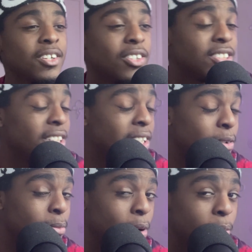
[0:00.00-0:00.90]
gonna tell
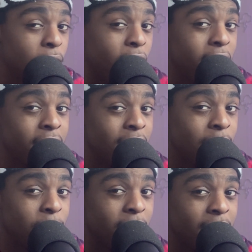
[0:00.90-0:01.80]
him, bro. We already
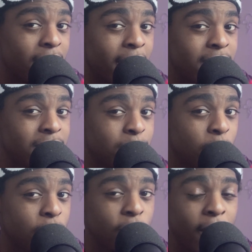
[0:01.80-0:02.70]
dealing with other cases, bro.
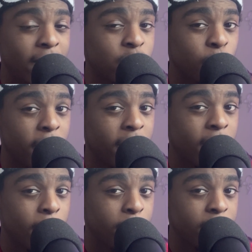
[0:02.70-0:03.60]
You gonna have to wait a
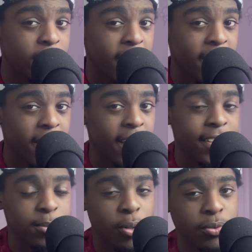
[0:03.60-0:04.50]
couple of
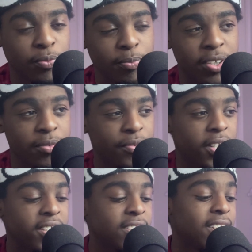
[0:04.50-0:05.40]
decades, bro, for me for
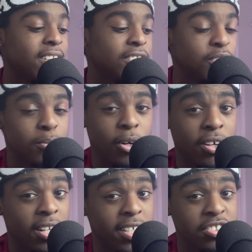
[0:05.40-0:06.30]
us to get to you, bro.
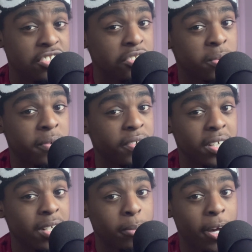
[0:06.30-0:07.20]
Unless you just want to
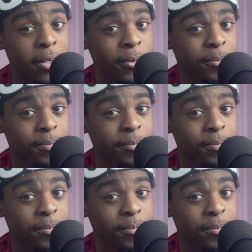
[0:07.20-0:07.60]
forget about it.